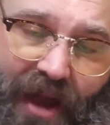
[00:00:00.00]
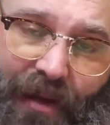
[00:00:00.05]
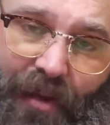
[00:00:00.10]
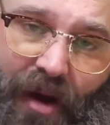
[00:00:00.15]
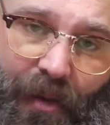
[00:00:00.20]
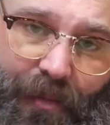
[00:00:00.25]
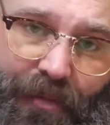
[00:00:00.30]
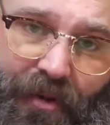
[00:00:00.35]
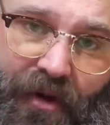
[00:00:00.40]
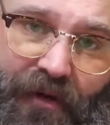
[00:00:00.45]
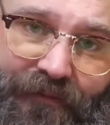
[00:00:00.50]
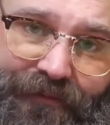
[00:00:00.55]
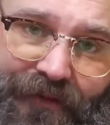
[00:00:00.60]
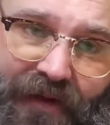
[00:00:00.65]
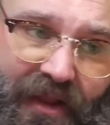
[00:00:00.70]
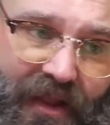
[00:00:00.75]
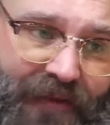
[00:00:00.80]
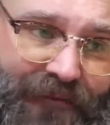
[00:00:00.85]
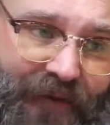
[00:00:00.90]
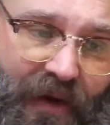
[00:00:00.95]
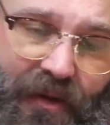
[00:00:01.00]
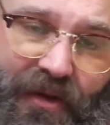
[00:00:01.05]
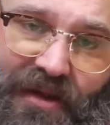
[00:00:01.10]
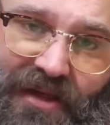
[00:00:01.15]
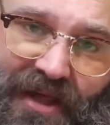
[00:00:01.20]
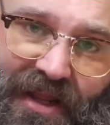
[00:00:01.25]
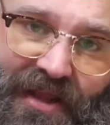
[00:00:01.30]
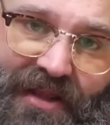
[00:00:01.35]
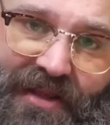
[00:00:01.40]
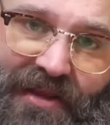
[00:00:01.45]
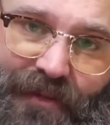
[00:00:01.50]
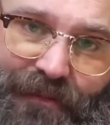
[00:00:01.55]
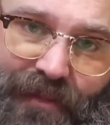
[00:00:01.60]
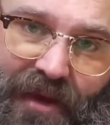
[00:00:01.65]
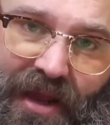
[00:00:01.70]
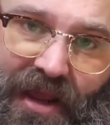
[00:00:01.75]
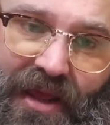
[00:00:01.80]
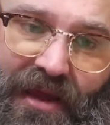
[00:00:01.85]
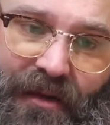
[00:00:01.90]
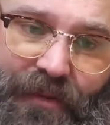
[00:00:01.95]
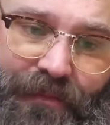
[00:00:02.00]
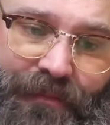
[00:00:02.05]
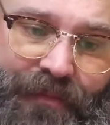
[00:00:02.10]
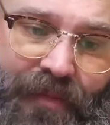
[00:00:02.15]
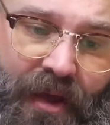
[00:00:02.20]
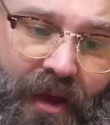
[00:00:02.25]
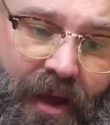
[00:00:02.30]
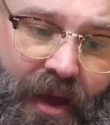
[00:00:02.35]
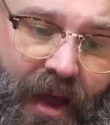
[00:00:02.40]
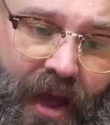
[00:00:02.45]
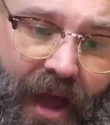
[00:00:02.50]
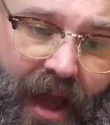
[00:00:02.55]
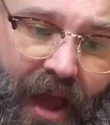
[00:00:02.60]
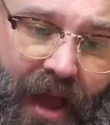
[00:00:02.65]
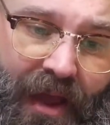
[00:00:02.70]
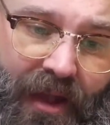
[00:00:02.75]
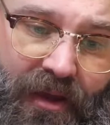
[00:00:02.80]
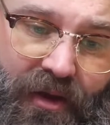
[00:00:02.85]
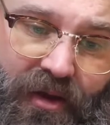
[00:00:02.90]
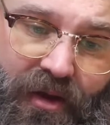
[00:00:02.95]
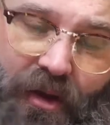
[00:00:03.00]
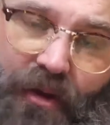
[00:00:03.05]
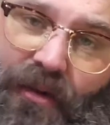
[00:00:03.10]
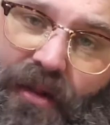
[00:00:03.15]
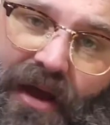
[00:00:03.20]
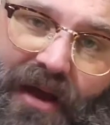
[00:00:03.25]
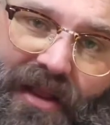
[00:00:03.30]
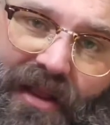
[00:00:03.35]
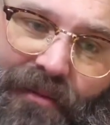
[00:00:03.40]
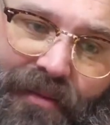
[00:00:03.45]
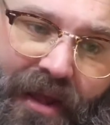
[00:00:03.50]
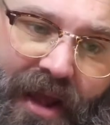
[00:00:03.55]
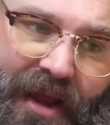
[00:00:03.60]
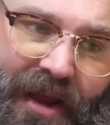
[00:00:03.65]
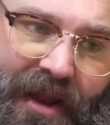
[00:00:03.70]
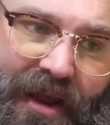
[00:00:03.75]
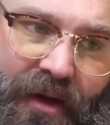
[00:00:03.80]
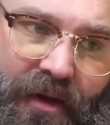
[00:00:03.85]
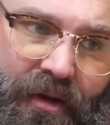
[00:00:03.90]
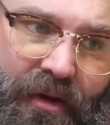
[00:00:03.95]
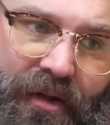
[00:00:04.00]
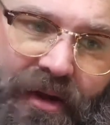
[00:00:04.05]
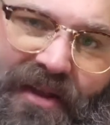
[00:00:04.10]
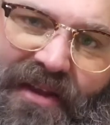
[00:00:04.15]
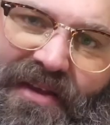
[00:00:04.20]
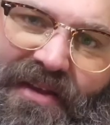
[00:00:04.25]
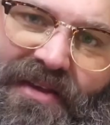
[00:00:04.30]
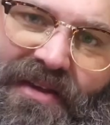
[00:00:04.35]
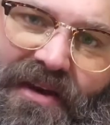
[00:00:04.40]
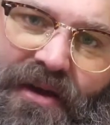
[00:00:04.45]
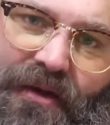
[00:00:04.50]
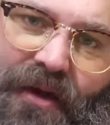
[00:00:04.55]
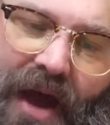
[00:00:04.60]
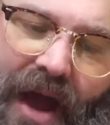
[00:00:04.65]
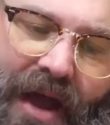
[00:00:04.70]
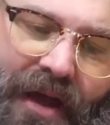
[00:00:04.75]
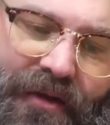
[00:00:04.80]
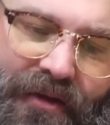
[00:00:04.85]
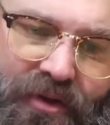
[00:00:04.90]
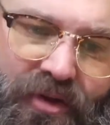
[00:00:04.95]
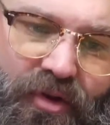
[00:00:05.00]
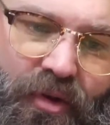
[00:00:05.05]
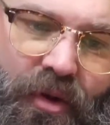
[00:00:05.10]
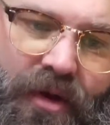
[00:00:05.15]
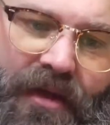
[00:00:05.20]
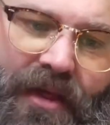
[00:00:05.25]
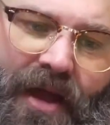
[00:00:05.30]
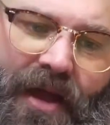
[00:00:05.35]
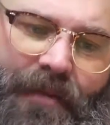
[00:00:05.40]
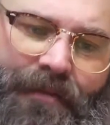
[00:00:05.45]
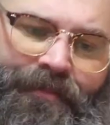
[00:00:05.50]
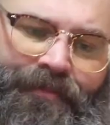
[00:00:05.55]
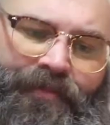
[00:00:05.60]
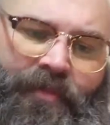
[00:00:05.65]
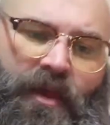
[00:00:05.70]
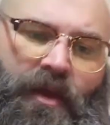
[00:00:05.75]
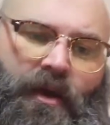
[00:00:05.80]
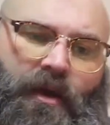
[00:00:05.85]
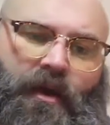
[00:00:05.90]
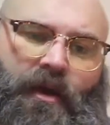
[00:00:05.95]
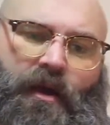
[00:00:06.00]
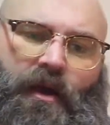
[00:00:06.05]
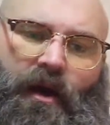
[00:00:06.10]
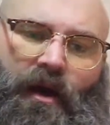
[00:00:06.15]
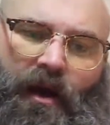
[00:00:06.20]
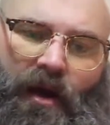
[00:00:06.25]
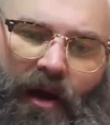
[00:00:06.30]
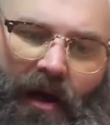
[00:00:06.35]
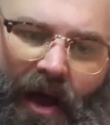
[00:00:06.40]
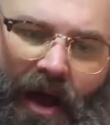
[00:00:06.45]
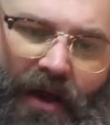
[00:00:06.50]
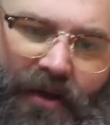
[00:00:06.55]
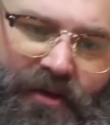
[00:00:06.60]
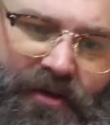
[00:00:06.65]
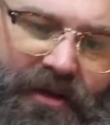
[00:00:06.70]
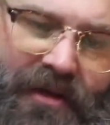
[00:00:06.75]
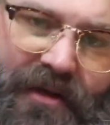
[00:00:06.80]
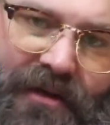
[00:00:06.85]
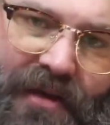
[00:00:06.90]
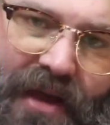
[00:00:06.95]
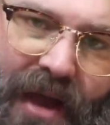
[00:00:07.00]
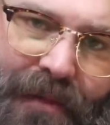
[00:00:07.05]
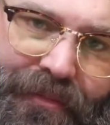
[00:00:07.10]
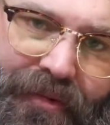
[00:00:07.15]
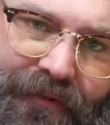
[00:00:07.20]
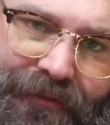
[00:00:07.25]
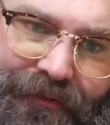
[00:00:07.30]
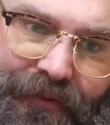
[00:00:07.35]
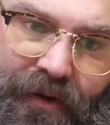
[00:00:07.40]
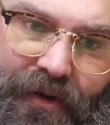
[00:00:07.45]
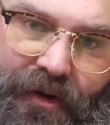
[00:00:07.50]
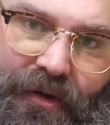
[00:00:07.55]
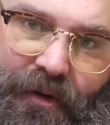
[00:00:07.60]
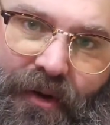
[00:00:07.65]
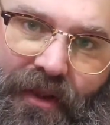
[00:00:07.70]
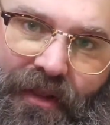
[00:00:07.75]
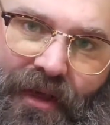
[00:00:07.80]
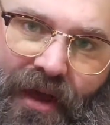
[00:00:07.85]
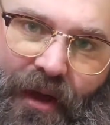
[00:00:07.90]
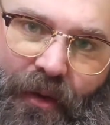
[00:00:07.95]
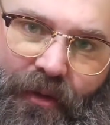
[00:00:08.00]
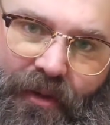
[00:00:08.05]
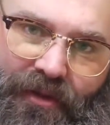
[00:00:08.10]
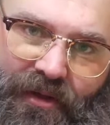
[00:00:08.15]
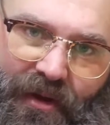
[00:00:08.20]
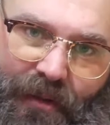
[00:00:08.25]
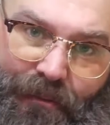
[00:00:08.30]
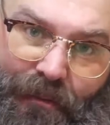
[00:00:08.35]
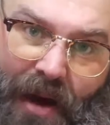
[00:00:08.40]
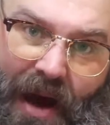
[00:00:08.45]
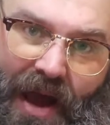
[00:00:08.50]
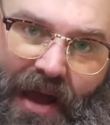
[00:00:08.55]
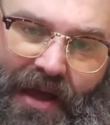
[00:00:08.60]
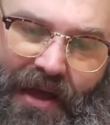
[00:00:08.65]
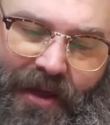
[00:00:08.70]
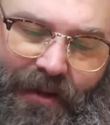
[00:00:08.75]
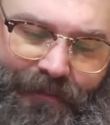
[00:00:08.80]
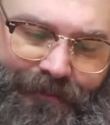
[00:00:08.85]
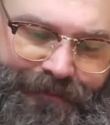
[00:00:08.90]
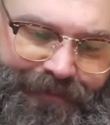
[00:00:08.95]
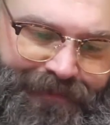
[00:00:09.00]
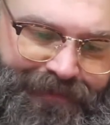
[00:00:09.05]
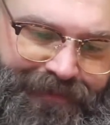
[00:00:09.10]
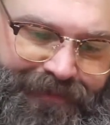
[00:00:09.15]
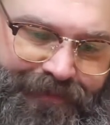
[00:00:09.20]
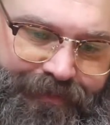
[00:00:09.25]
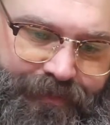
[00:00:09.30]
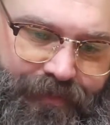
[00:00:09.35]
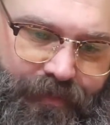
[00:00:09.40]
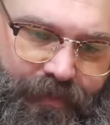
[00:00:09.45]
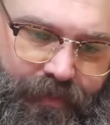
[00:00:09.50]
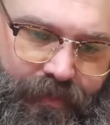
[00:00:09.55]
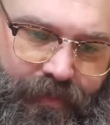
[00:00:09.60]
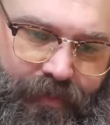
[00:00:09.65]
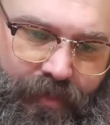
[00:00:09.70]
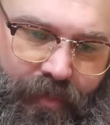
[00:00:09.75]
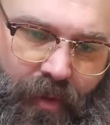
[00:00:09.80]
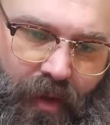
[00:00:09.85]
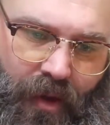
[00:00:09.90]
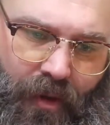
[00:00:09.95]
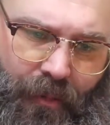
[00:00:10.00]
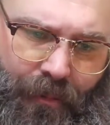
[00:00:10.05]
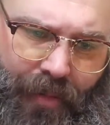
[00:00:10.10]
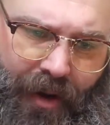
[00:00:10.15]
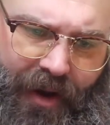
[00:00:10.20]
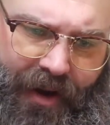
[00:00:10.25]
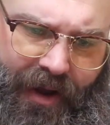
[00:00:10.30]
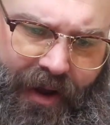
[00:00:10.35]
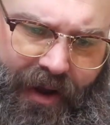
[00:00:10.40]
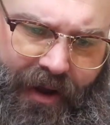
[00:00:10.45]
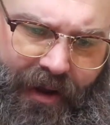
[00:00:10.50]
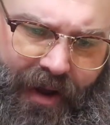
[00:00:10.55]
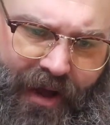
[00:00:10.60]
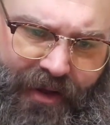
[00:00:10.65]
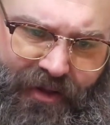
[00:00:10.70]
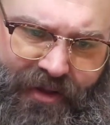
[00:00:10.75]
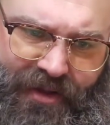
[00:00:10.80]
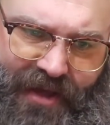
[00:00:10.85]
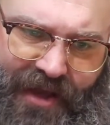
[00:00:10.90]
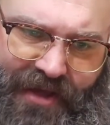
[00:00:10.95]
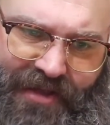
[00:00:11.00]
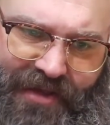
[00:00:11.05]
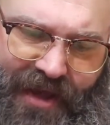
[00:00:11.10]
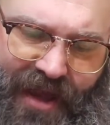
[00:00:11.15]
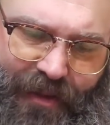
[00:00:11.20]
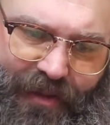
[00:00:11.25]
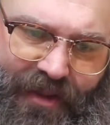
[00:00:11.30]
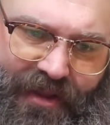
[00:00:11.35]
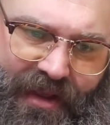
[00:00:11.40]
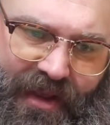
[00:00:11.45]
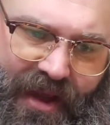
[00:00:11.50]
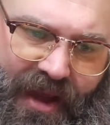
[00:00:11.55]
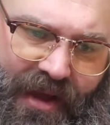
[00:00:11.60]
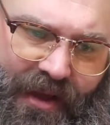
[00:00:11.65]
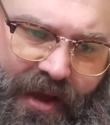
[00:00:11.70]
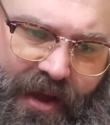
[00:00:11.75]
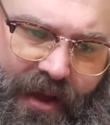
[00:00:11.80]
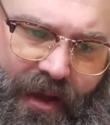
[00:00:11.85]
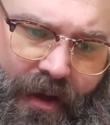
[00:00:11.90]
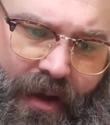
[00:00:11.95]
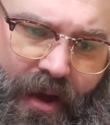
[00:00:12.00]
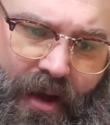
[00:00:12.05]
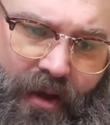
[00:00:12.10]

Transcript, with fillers: It came out perfect. If I would have set it to medium and you don't like the blackening or you don't like the sear, I enjoy that. Uh, actually, I prefer doing that with a mahi, but uh, I just had salmon today.